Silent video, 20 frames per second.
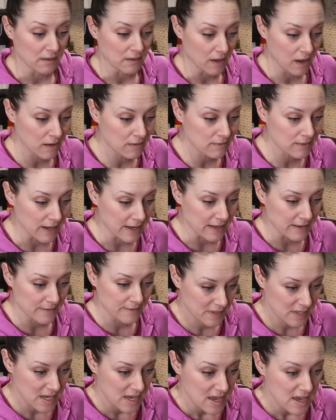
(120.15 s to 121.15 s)
All right.
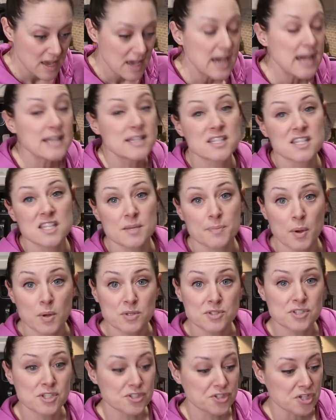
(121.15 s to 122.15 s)
It's
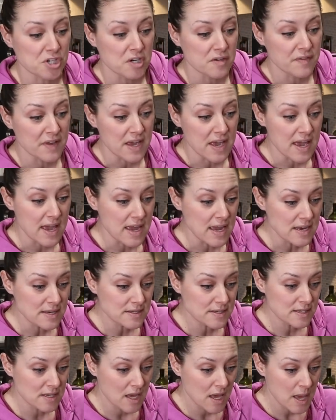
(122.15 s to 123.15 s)
supposed to serve
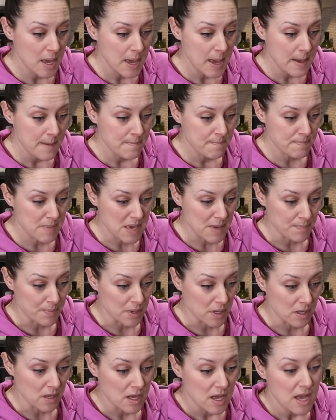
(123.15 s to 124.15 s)
8
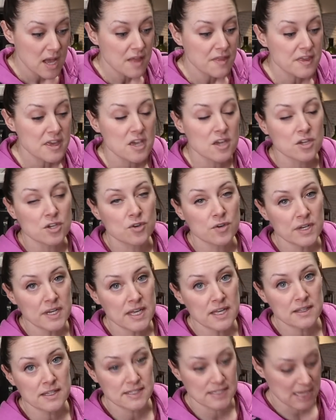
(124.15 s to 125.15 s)
people. The
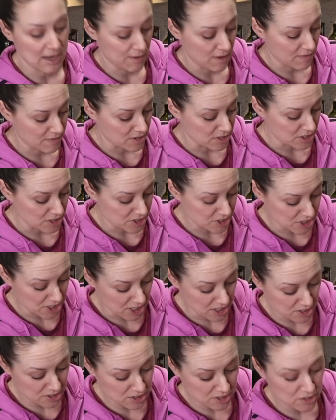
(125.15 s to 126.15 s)
ingredient list, however,
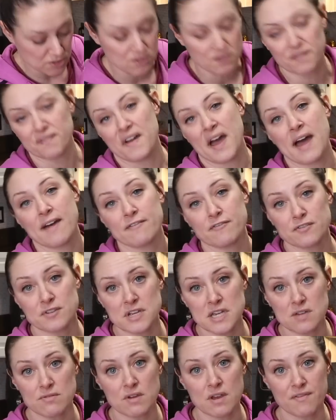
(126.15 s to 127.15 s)
does use
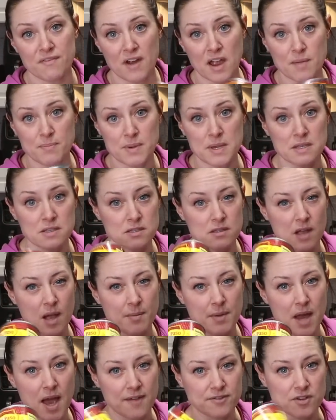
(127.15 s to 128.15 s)
fat-free refried beans, so I'm
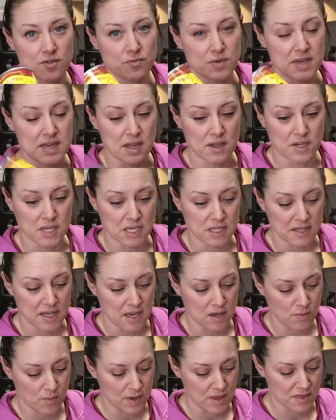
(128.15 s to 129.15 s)
gonna have to
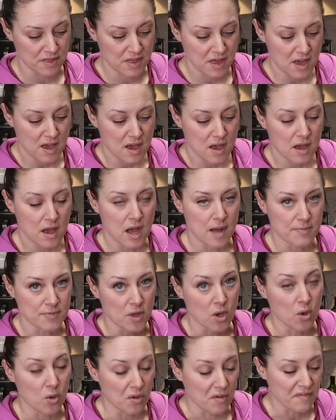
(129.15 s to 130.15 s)
recalculate with the
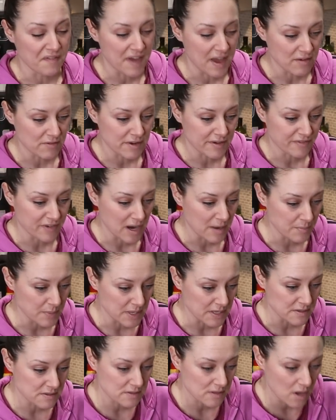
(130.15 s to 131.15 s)
whole fat refried
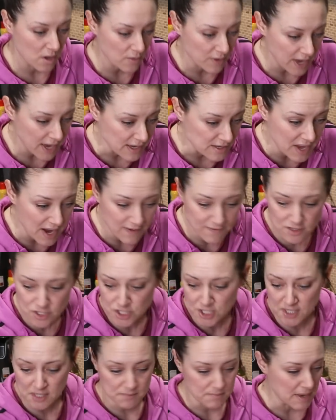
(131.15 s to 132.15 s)
beans. Okay, we have the
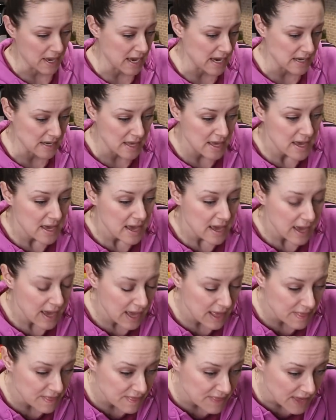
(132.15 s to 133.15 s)
chicken made,
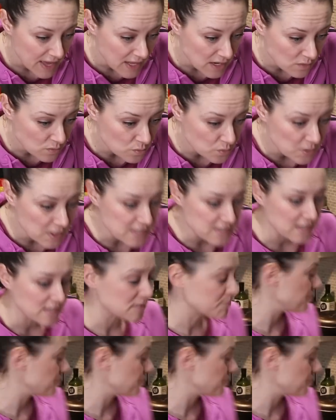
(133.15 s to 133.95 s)
and then it says